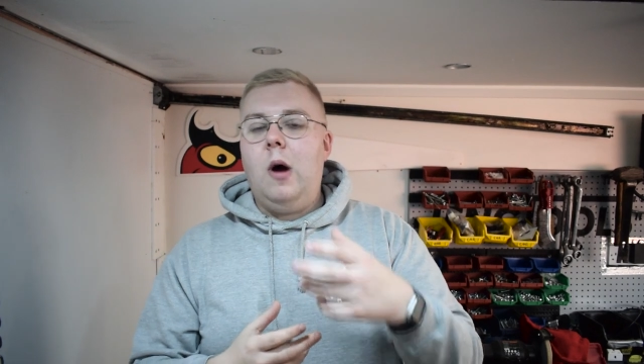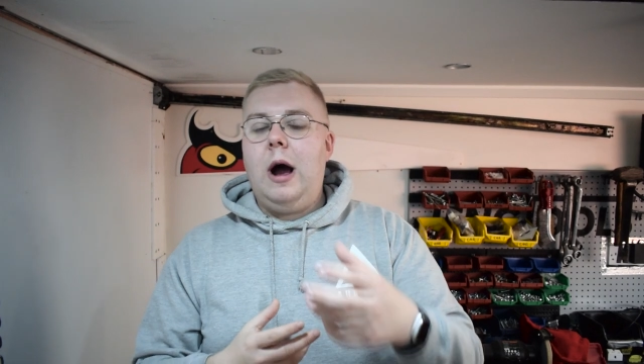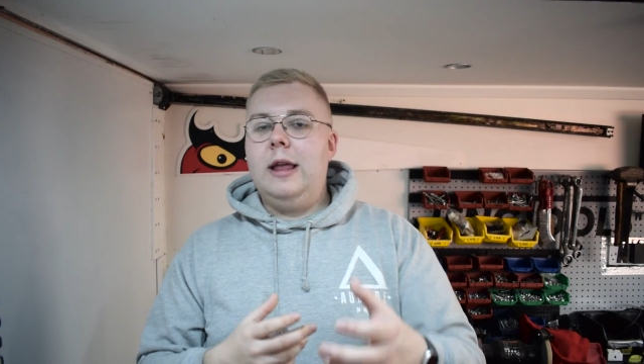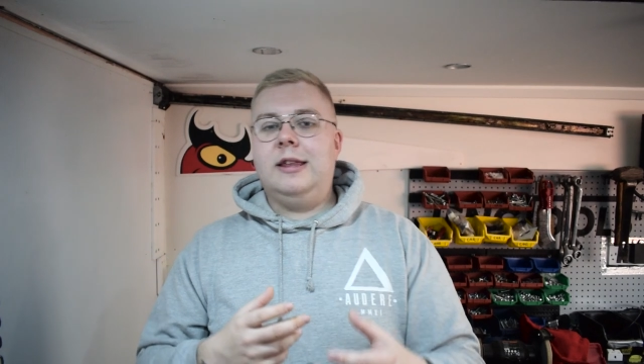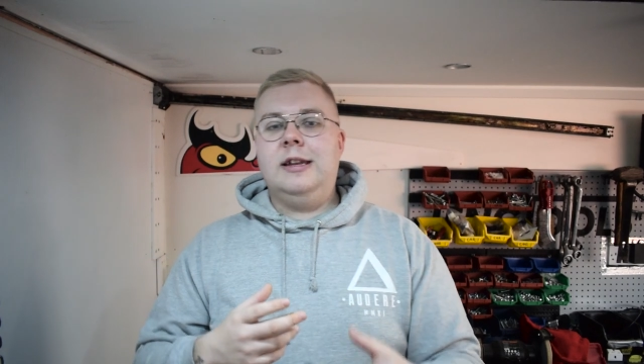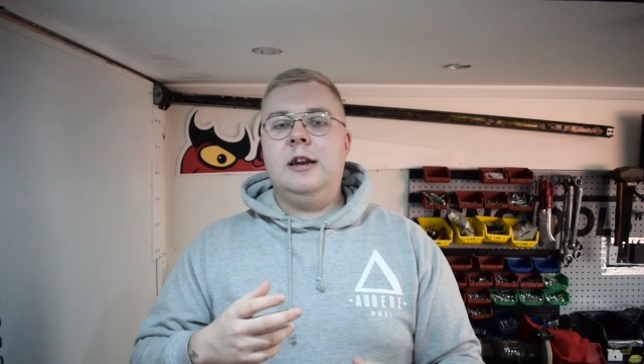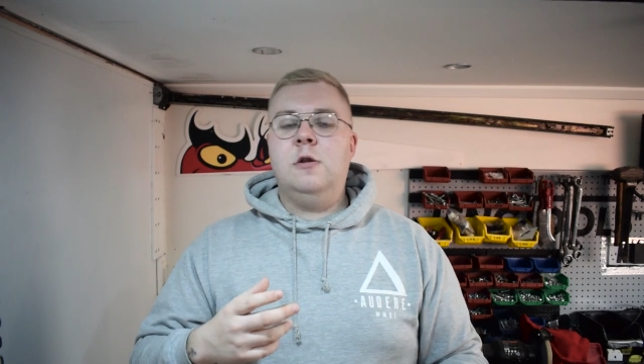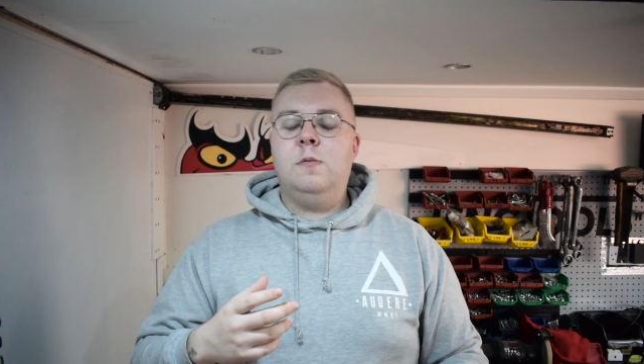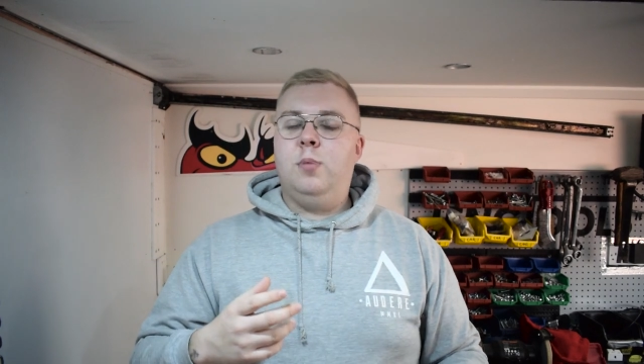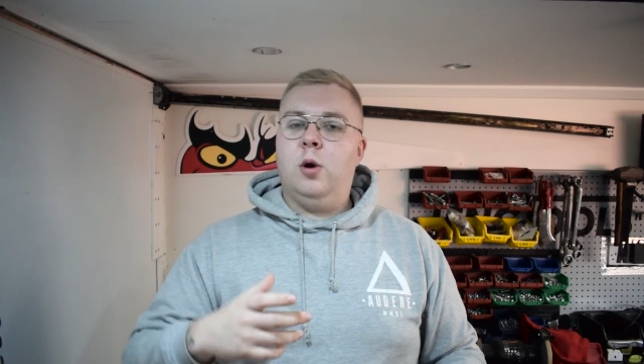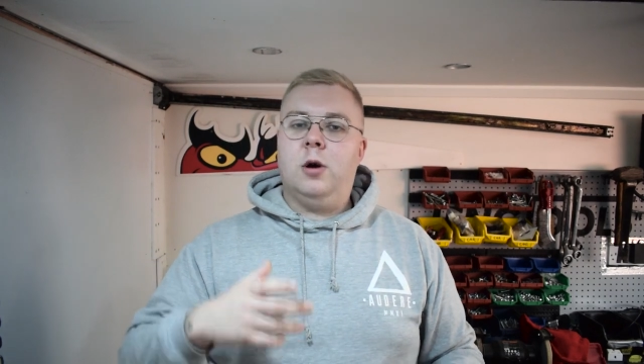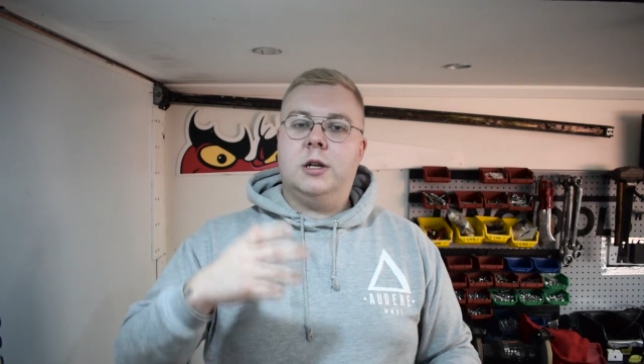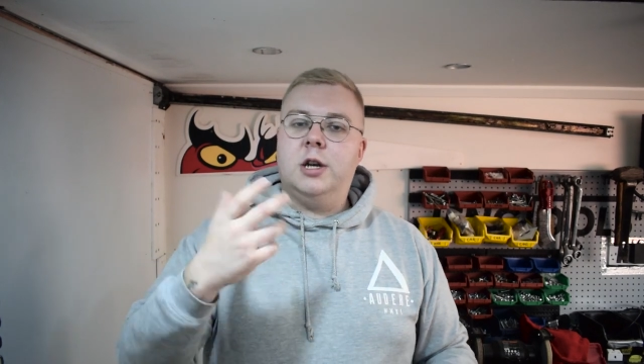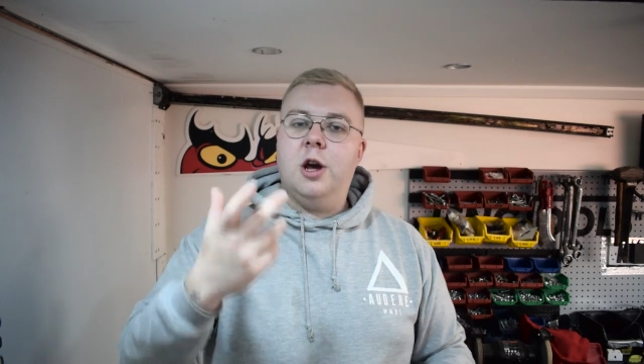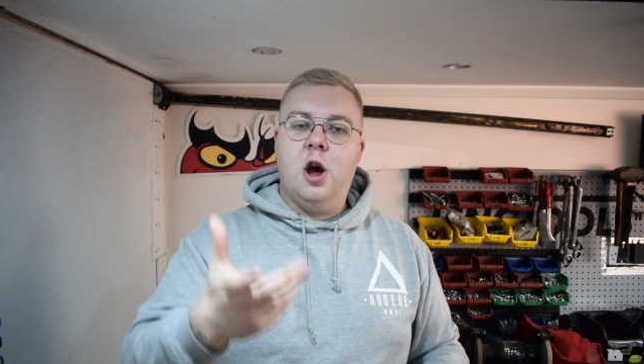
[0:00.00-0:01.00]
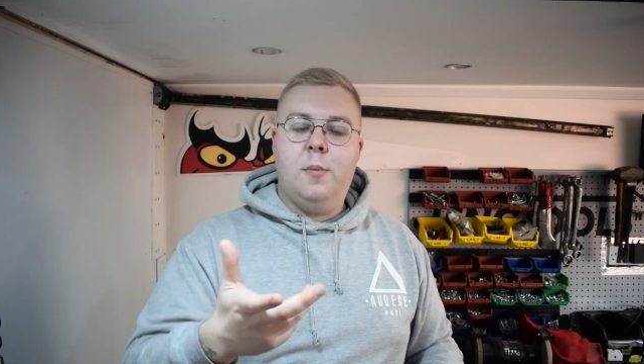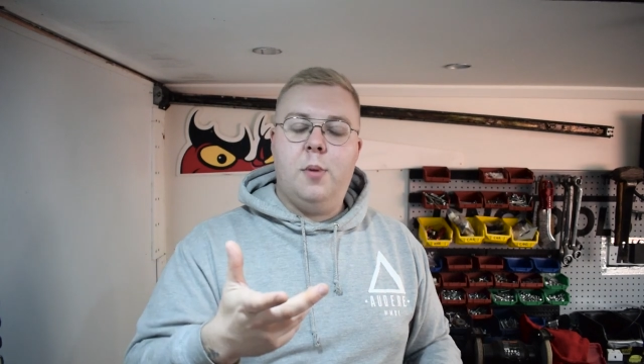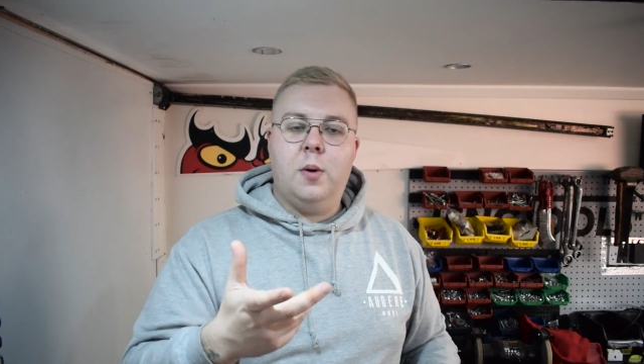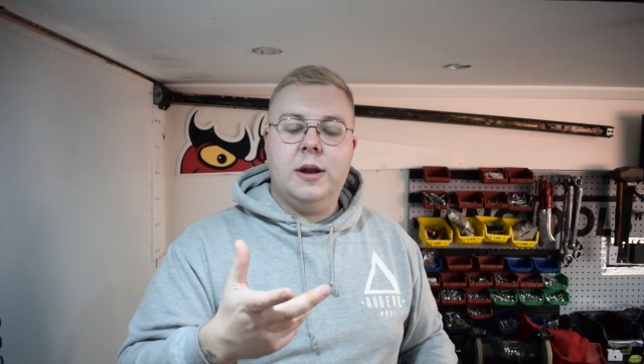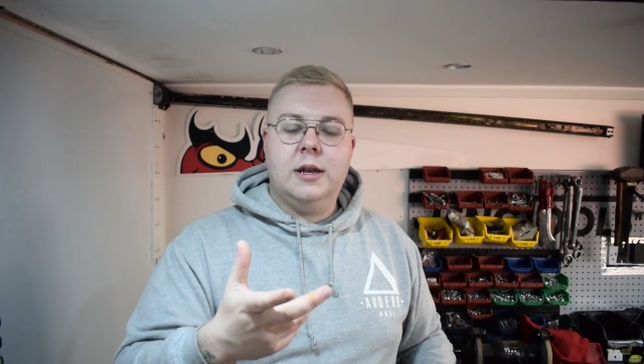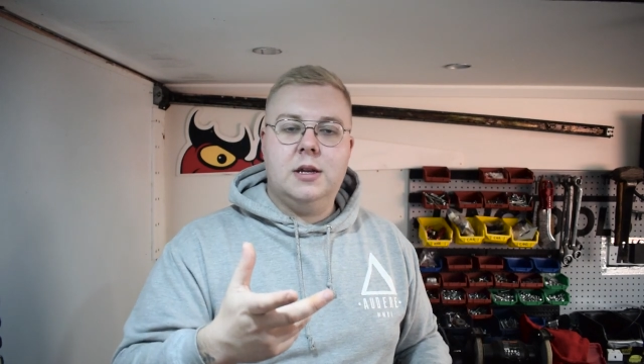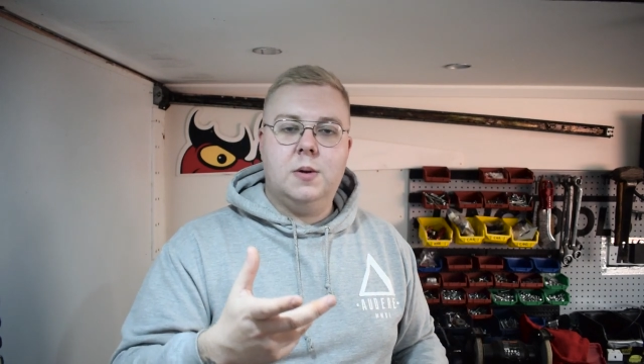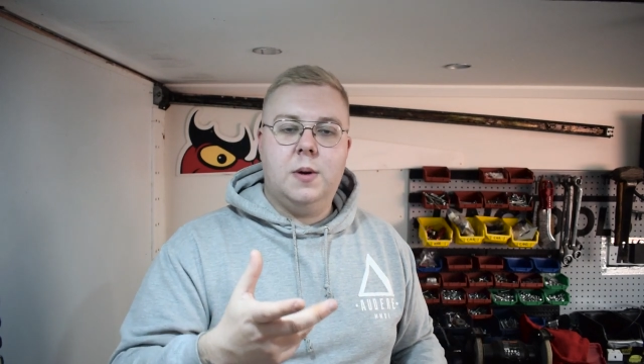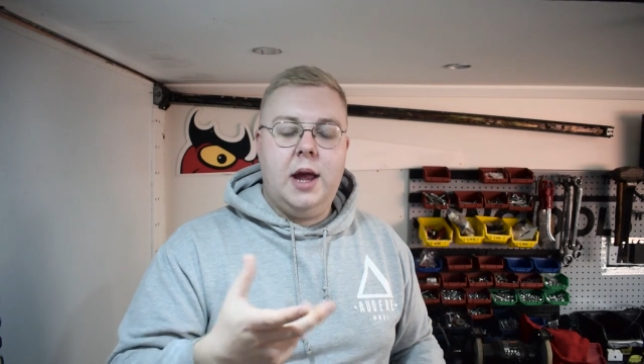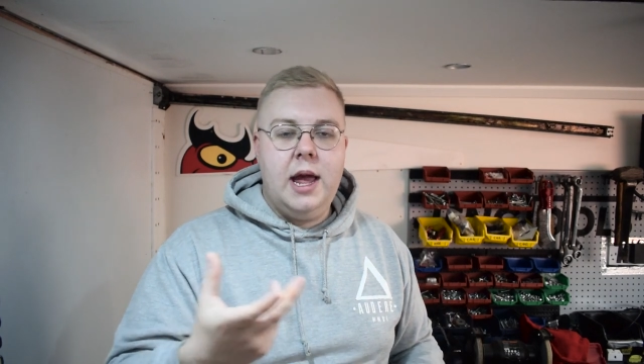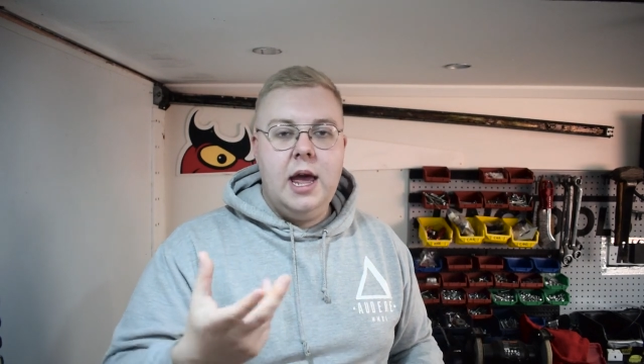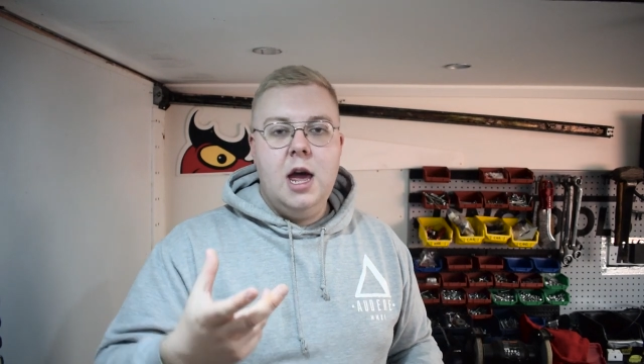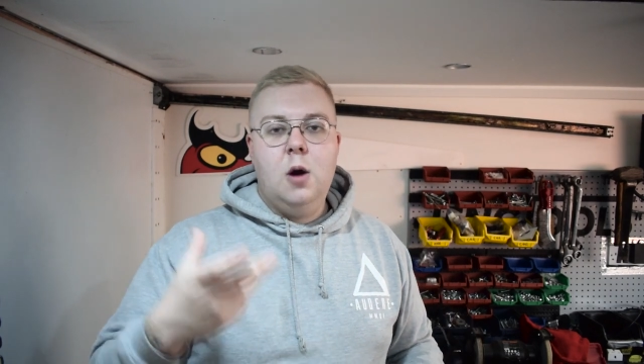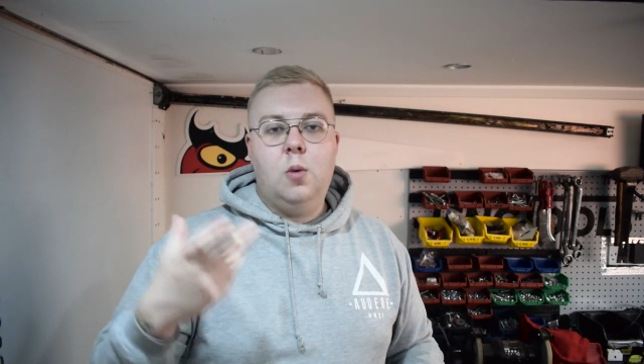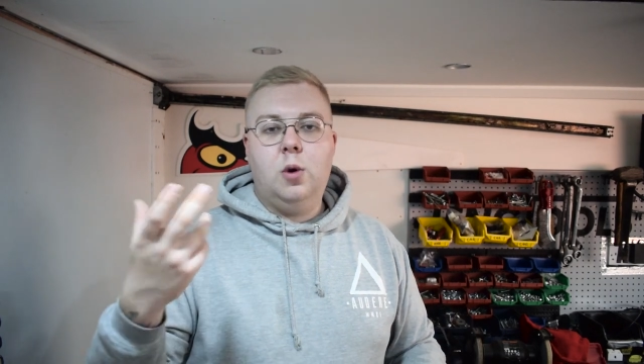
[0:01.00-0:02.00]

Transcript: why they didn't put a turbo into it